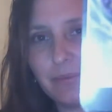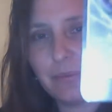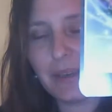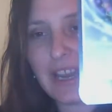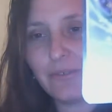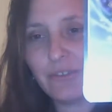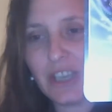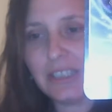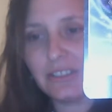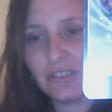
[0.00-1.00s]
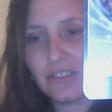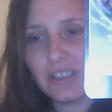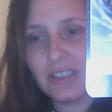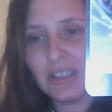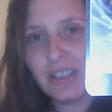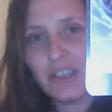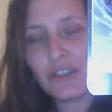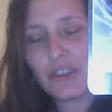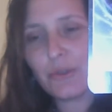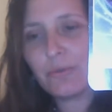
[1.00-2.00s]
we have change.
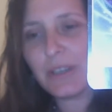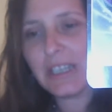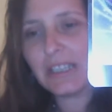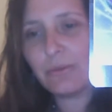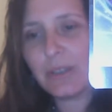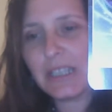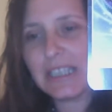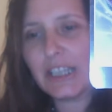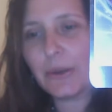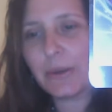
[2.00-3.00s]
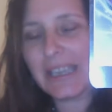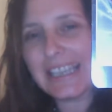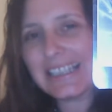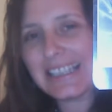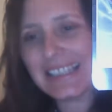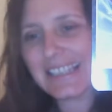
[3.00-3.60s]
So, really, really going into the